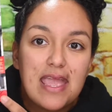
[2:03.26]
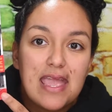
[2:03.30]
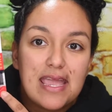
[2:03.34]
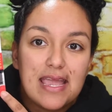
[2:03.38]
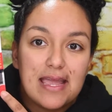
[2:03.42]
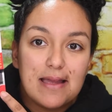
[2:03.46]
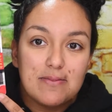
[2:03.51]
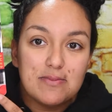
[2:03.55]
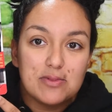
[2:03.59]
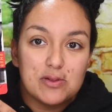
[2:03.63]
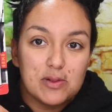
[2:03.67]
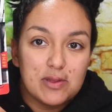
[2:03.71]

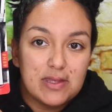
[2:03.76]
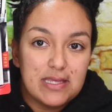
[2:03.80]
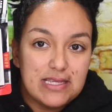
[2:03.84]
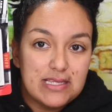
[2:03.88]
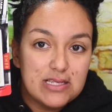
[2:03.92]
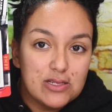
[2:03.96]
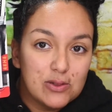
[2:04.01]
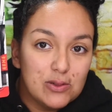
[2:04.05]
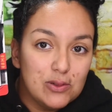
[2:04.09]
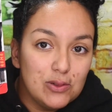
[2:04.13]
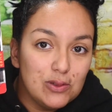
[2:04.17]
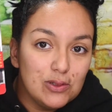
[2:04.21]
Comes with
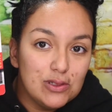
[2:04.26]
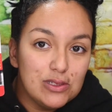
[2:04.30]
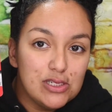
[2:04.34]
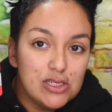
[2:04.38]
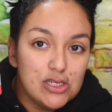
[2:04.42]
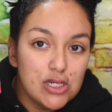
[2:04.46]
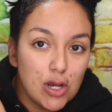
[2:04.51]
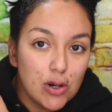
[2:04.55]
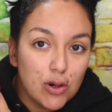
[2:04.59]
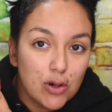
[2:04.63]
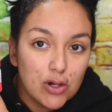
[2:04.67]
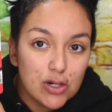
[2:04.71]
these cool
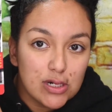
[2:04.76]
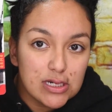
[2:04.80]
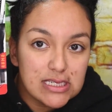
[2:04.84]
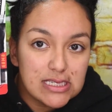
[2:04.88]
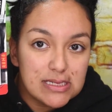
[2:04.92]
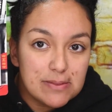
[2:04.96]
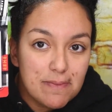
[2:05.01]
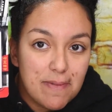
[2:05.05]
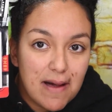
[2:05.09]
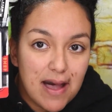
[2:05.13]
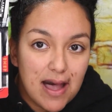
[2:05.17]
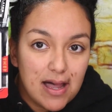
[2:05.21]
Joker
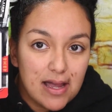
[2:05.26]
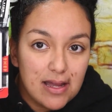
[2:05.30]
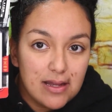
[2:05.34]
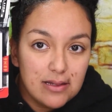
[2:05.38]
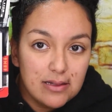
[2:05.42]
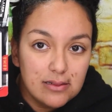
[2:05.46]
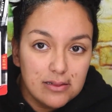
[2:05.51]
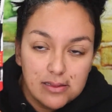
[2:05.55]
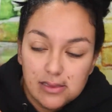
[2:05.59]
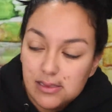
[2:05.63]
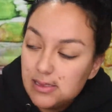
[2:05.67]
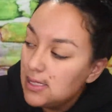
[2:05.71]

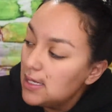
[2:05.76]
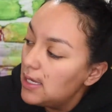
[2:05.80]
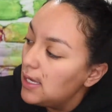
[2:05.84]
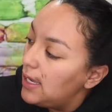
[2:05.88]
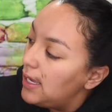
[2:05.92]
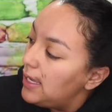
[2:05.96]
smiles.